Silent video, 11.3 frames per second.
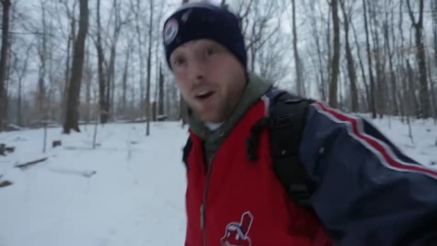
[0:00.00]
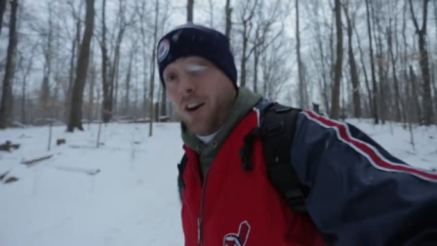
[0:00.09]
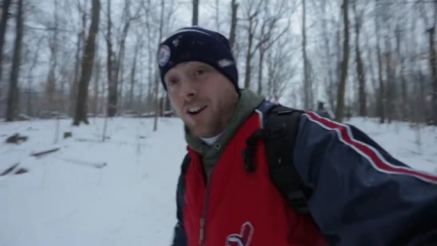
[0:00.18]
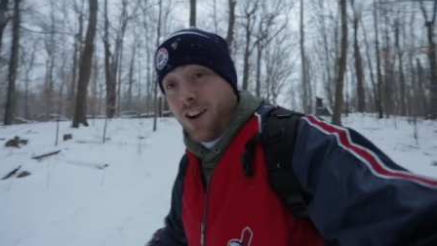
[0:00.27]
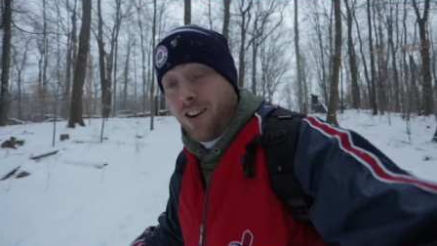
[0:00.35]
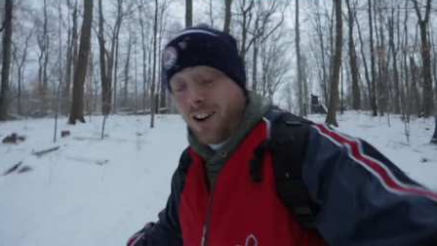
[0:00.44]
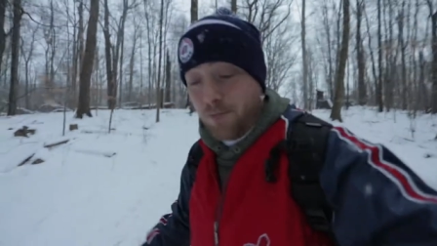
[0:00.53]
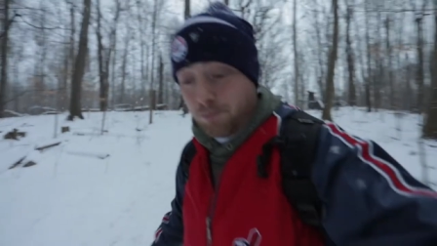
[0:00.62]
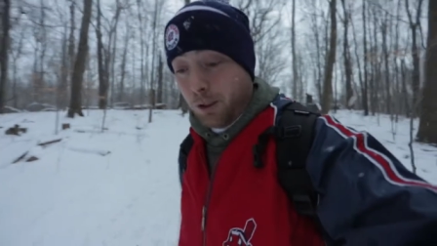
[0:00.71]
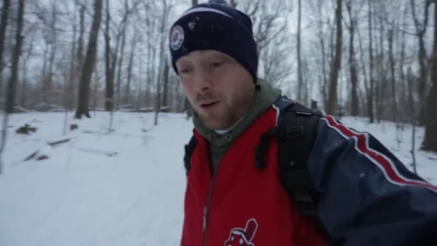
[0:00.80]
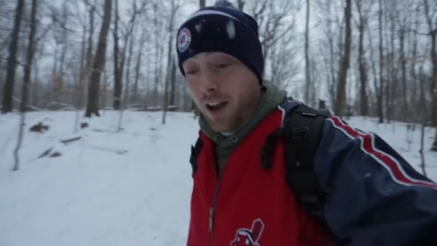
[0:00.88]
We are here at
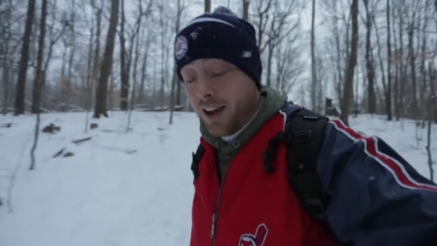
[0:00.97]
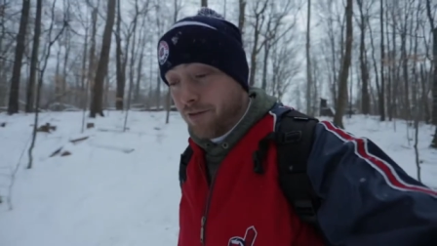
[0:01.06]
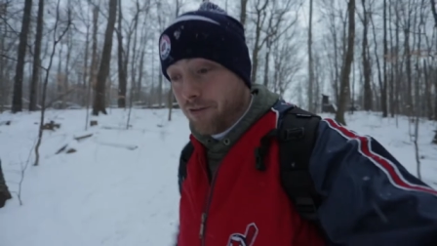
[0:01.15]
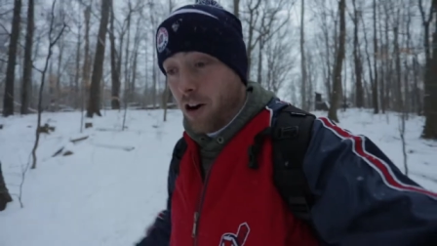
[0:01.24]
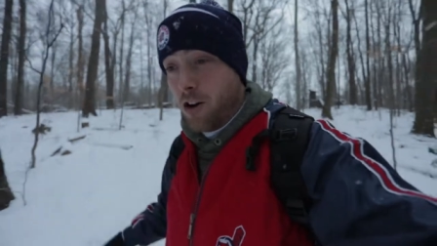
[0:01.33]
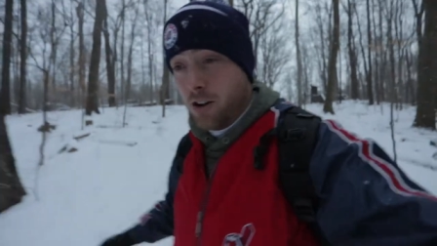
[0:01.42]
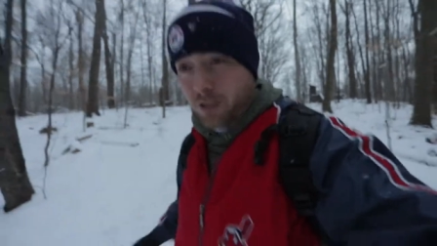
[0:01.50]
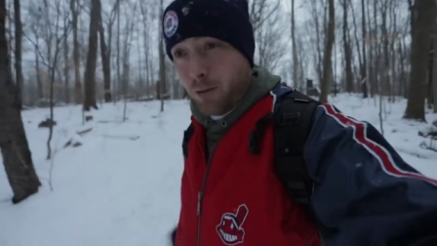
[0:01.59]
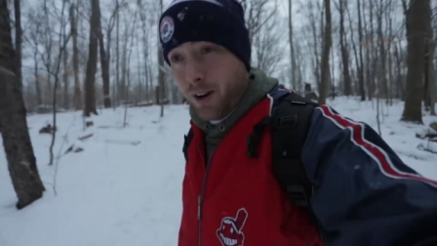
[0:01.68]
Blue Hen Falls.